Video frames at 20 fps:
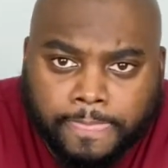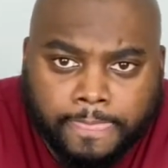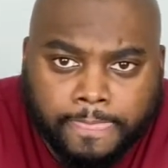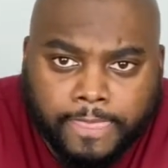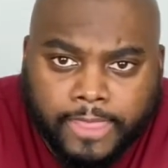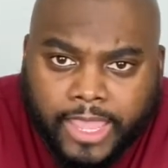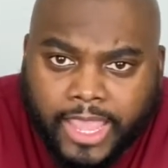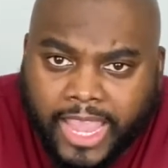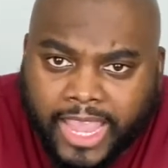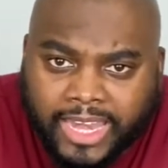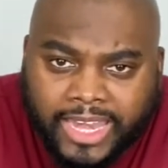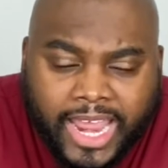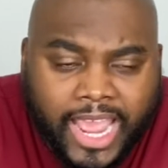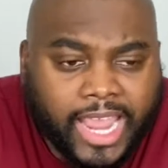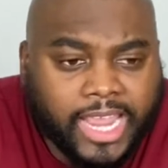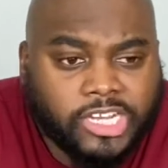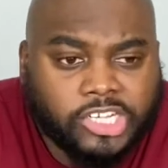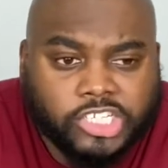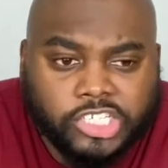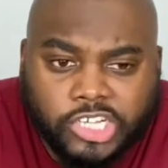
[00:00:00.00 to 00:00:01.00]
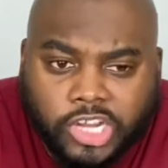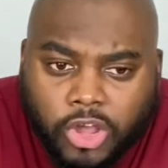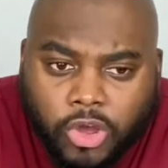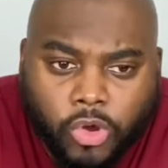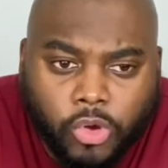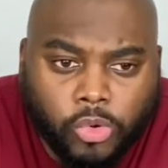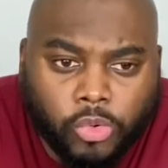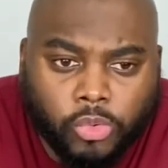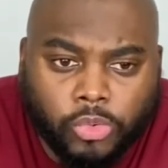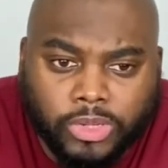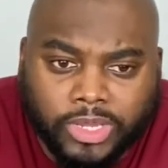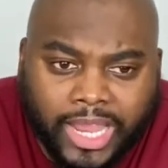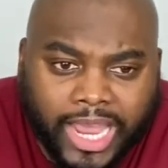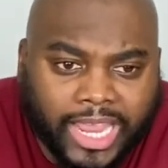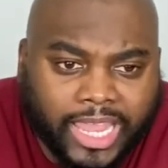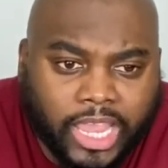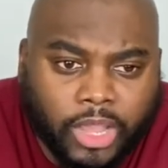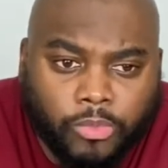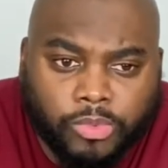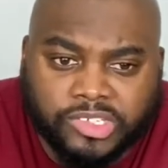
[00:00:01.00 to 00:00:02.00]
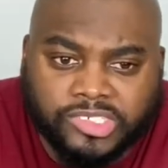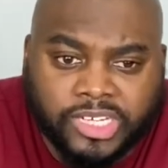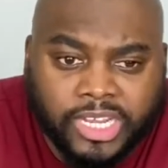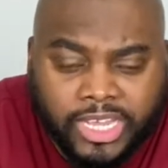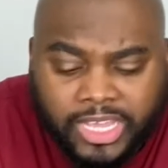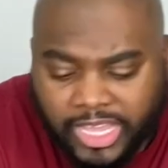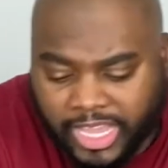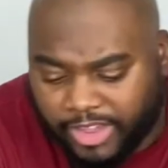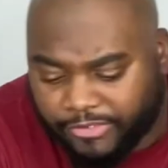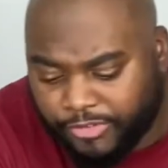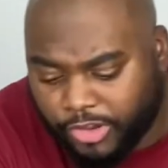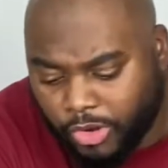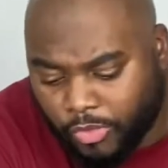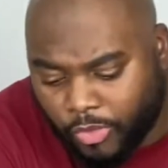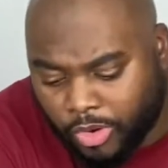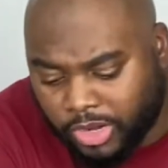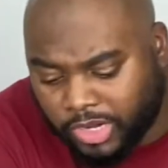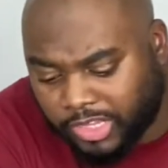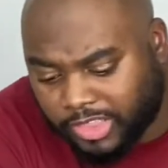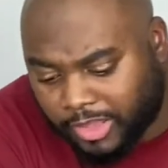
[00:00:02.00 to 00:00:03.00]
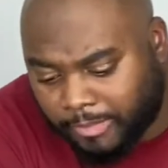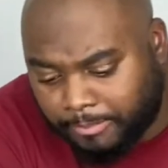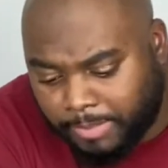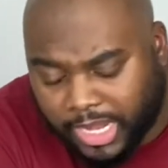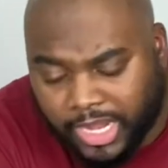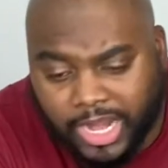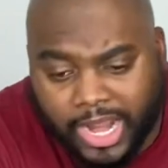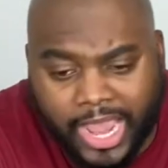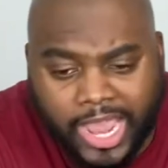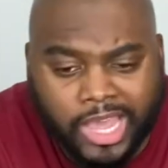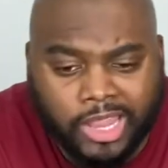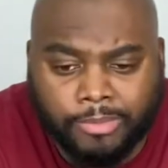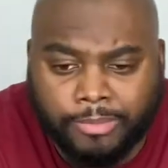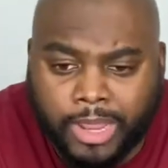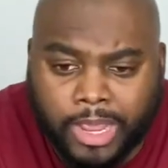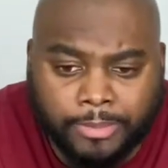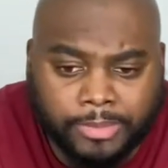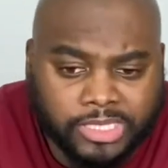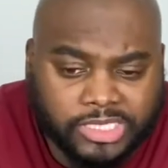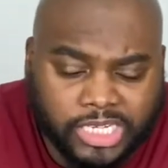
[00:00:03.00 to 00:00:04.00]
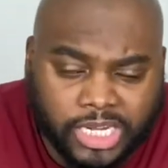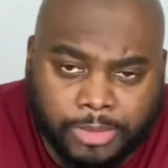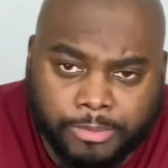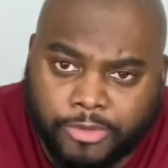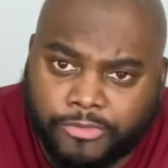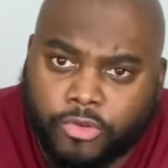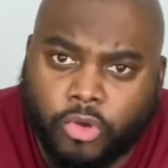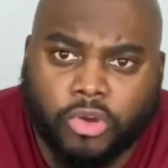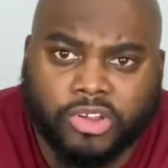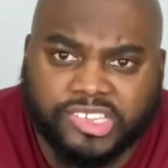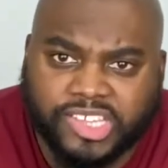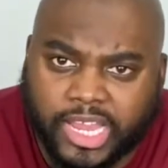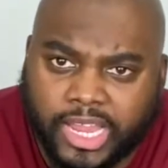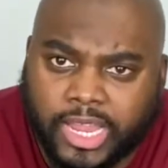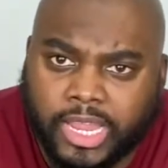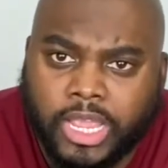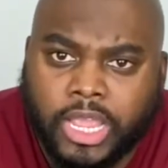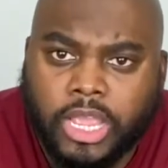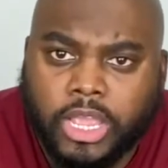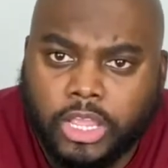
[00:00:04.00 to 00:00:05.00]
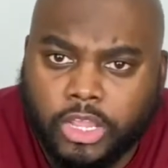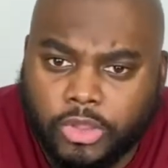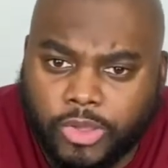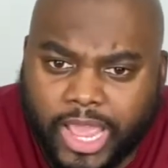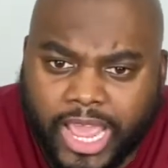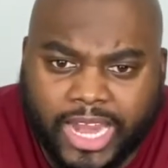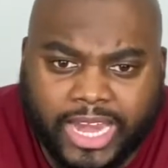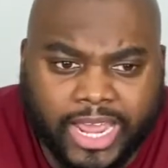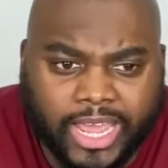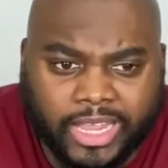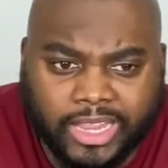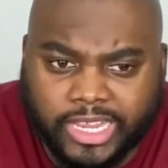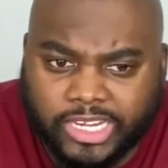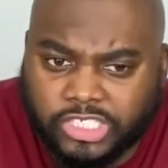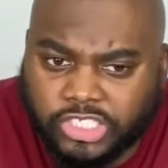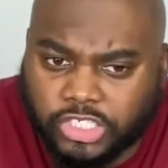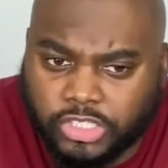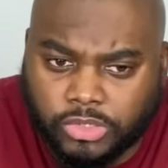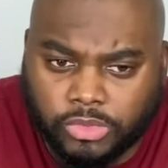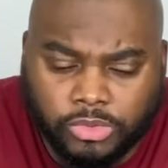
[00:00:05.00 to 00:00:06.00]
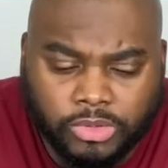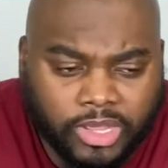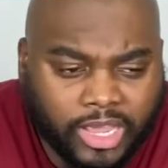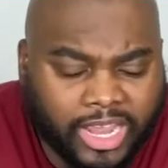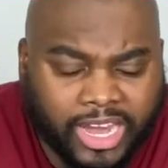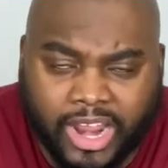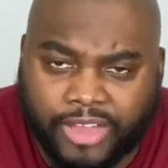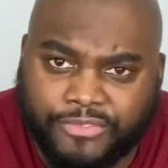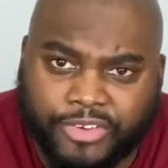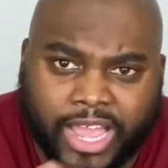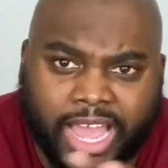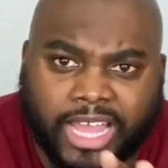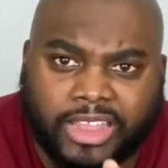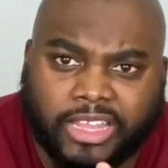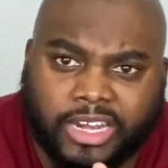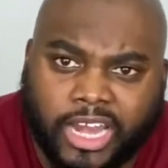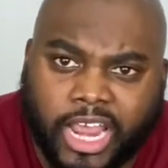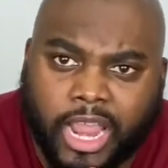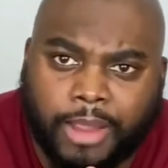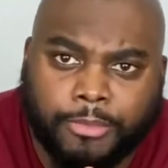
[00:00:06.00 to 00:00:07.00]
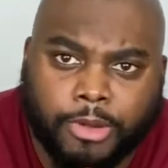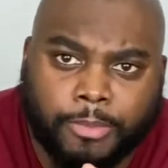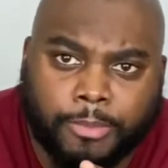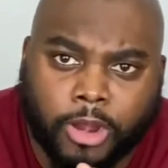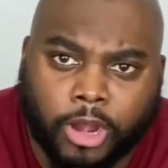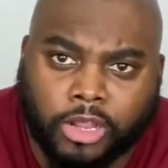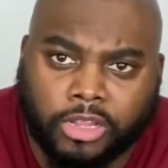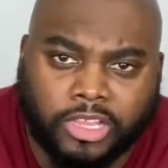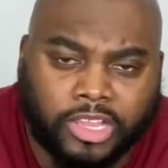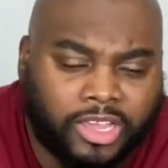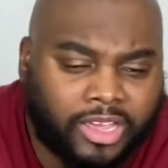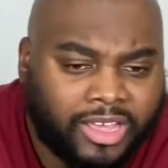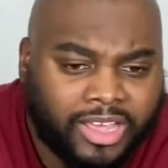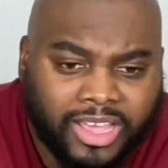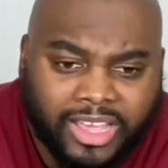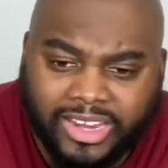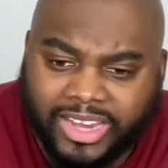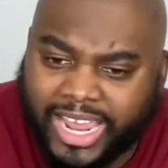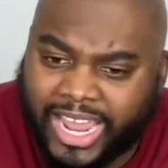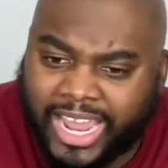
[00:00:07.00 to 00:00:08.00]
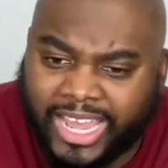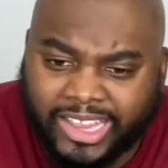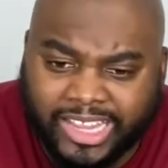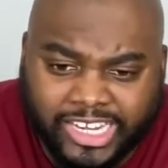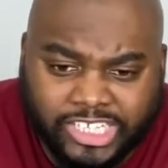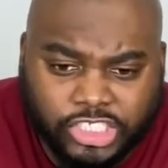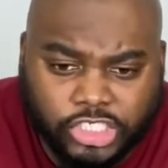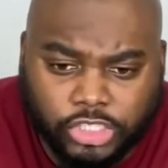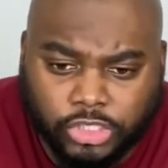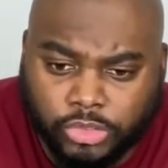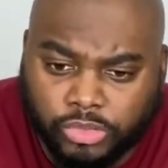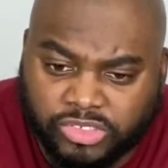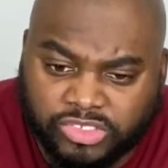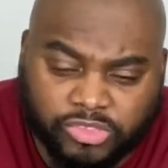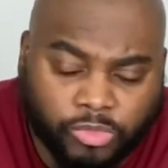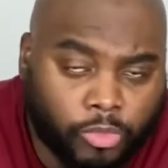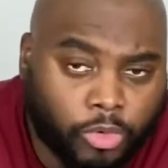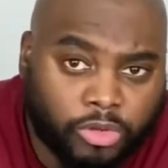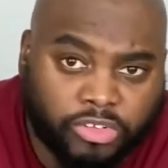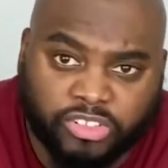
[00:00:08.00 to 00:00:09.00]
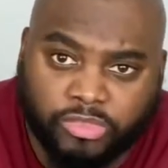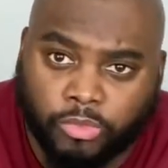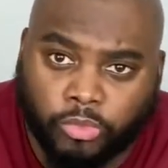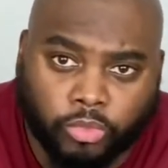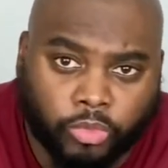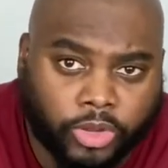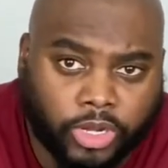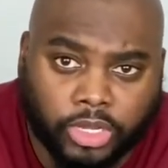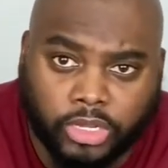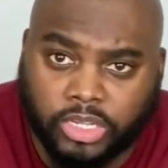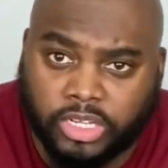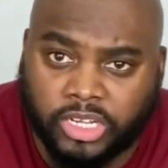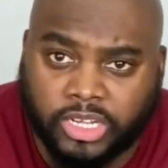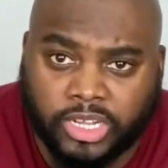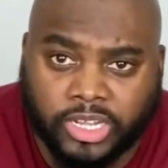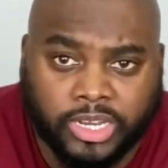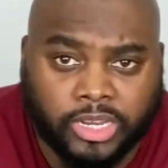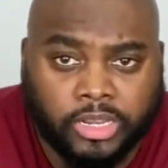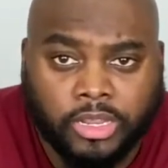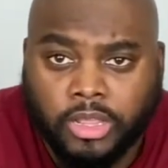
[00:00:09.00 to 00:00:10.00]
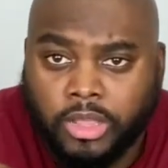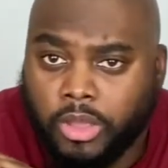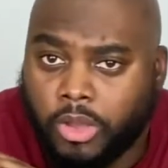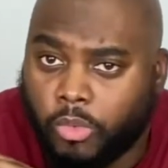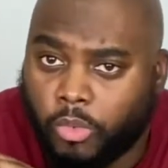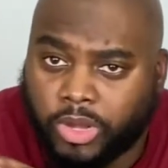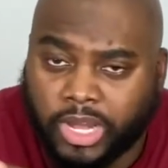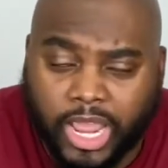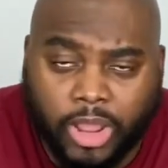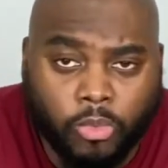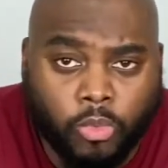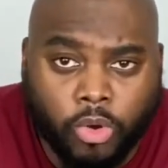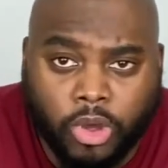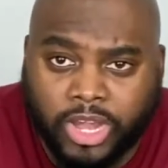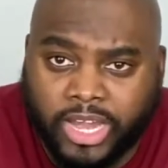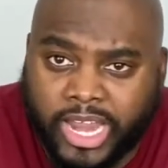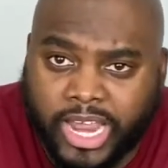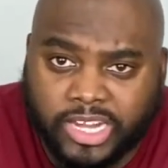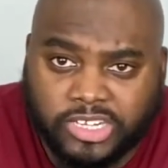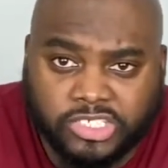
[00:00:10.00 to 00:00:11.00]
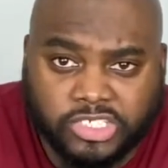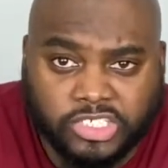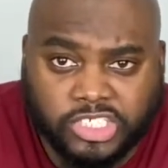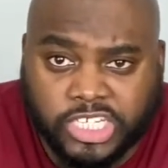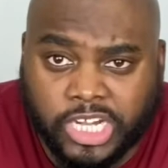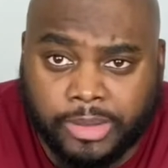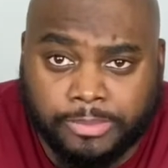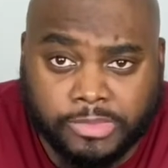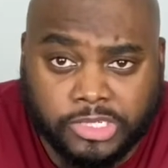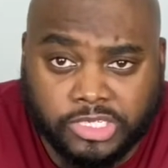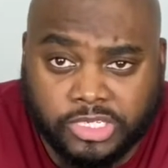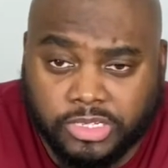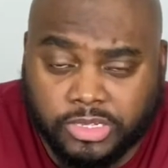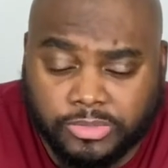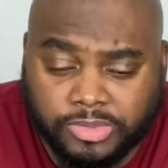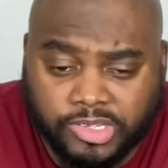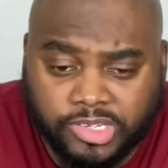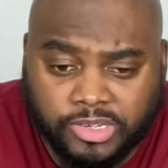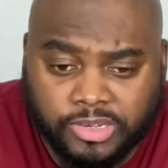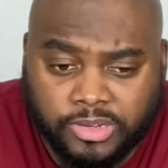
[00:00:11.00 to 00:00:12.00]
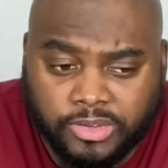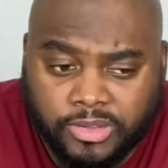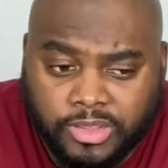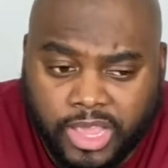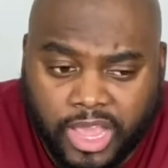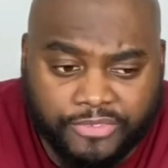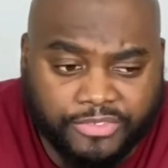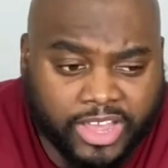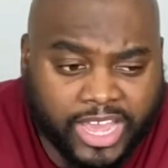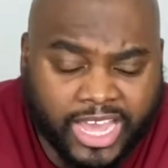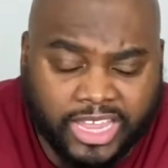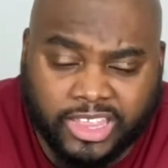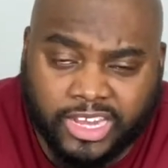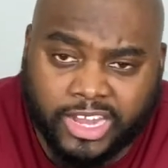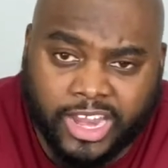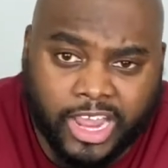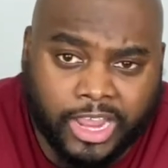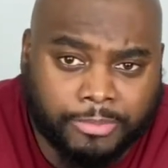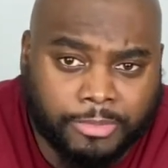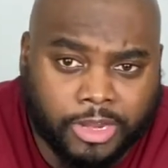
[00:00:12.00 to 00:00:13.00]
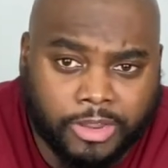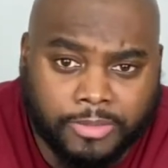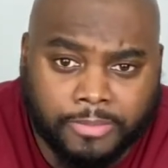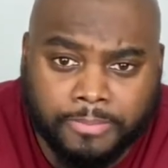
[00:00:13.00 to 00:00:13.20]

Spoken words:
And they showed like it was, if you wanted to beat an Alabama team, of course you had LSU. And I forgot to name them earlier. The LSUs was real good when they won national championships. I forgot to name them.